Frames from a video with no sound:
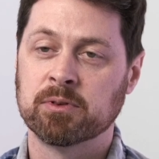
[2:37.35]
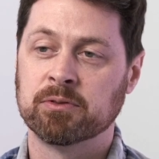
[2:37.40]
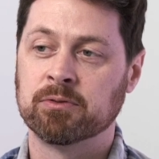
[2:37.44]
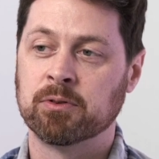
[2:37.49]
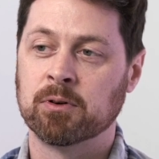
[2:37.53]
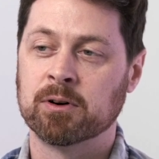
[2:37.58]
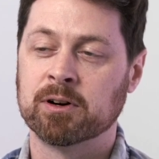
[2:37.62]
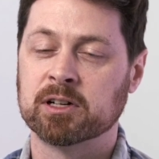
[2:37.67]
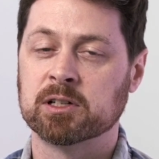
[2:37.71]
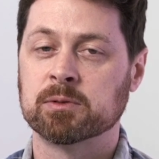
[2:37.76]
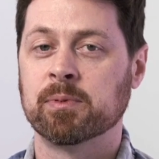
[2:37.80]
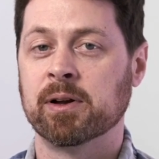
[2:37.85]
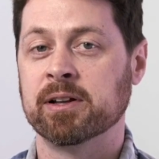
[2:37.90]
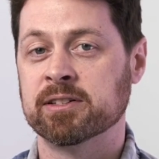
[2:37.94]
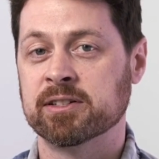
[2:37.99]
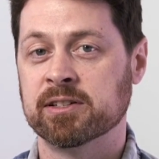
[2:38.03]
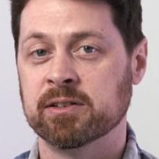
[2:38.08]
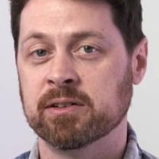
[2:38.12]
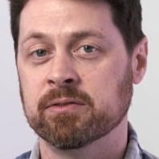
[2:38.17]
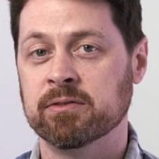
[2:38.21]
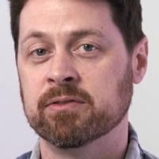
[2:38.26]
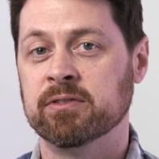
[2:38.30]
before
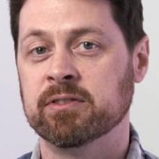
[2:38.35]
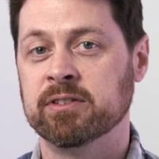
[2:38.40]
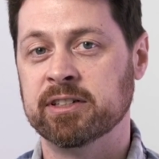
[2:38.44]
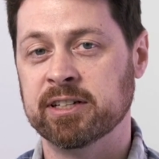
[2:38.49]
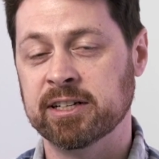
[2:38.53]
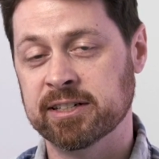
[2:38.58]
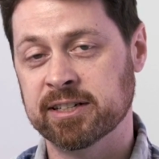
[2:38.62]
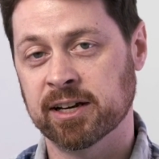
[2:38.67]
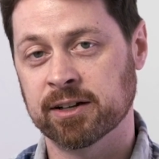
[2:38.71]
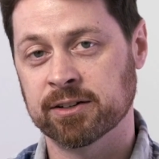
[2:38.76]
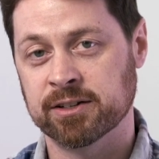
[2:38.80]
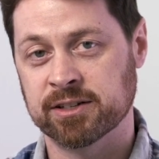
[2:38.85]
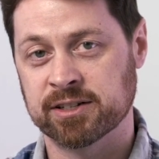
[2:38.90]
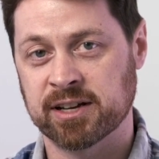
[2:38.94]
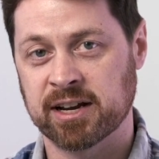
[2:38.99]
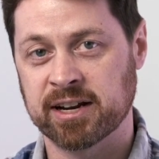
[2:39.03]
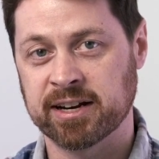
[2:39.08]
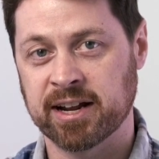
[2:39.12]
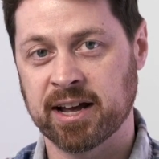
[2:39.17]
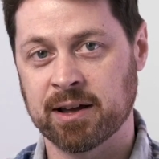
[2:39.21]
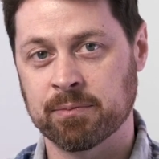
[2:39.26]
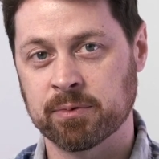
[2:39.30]
expensive detailed
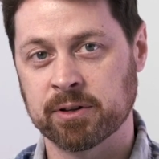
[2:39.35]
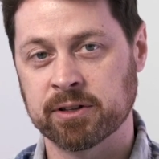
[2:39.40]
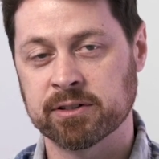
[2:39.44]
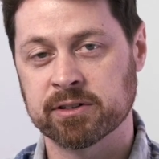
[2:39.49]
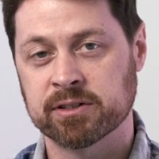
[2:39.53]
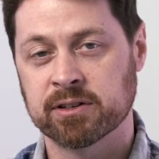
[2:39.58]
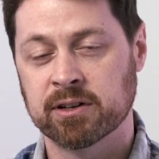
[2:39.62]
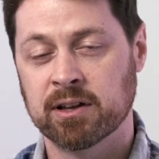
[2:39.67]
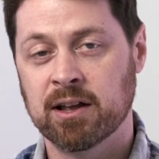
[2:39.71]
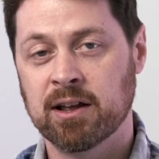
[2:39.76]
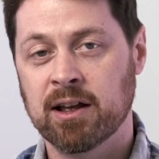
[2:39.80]
design happens.